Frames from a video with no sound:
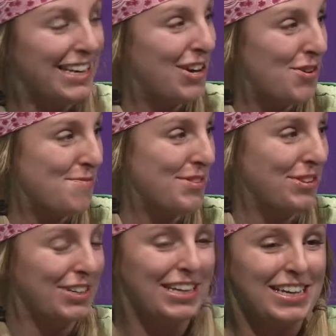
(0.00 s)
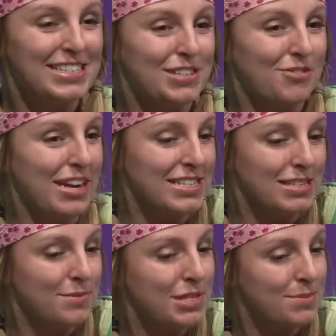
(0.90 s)
at home with your kids and raising
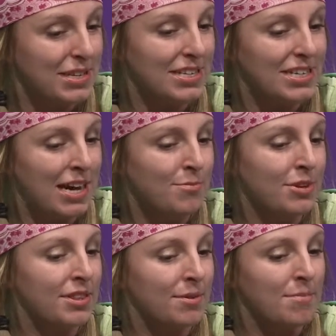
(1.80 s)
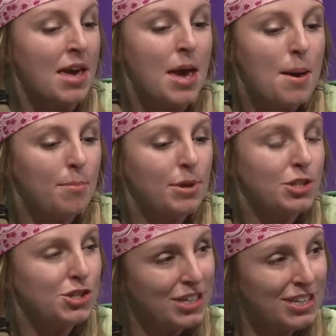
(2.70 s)
them and spending time with them.
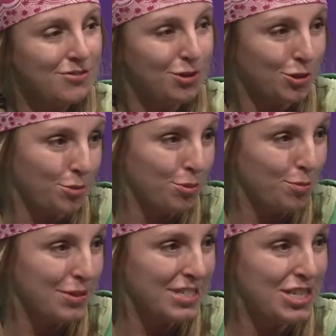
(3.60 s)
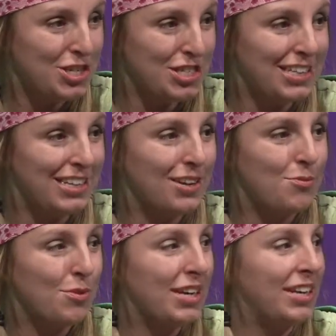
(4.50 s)
But you're in a vulnerable
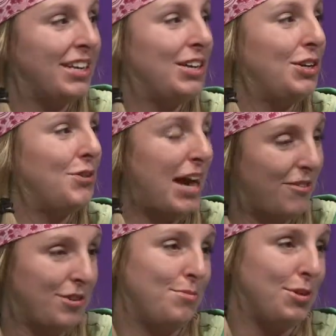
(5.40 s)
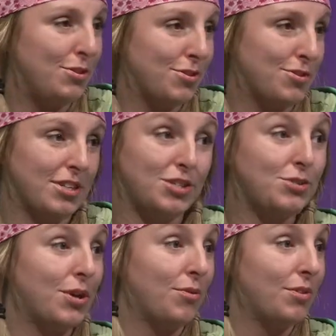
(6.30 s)
position when you have an abuser that you
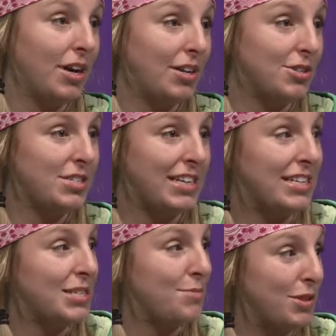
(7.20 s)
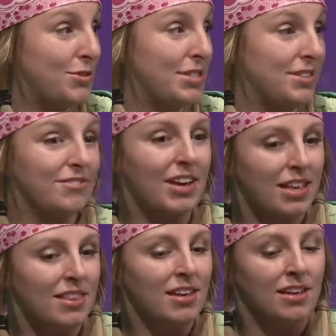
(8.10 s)
don't understand is abusive,
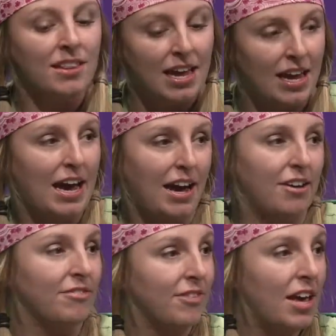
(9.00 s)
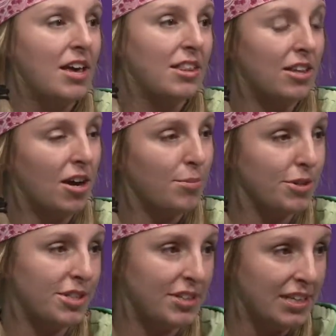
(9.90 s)
and then they have the
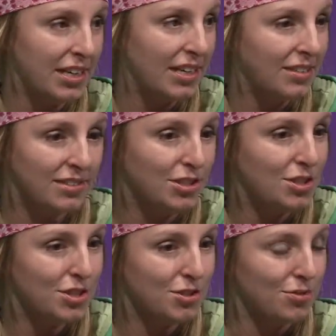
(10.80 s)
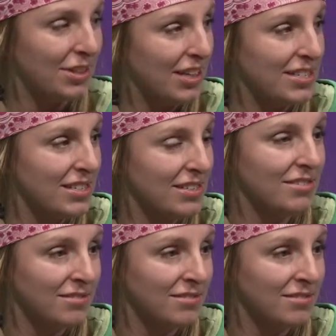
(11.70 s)
opportunity. You just don't realize it.